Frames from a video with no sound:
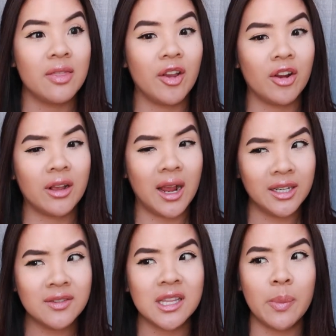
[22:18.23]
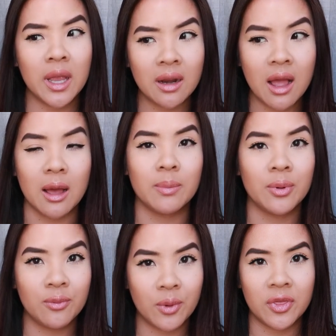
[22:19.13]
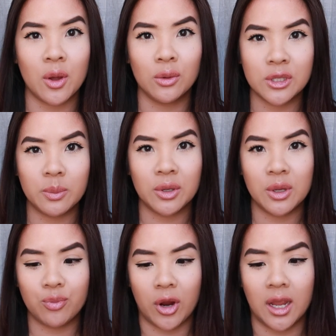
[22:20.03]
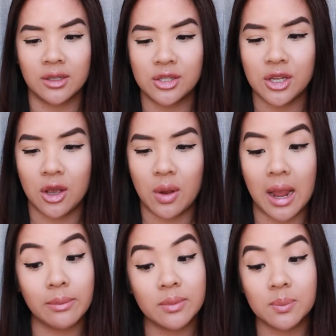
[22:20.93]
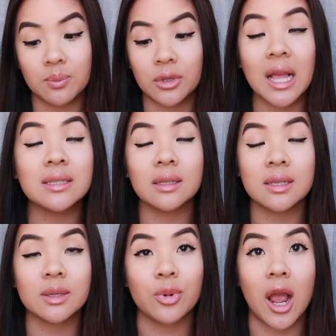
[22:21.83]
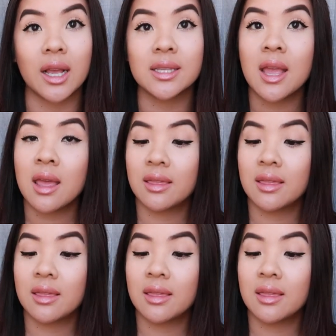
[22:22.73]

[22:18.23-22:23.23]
They're kind of stepping it up with the Ulta Beauty brand, so I'm pleasantly surprised.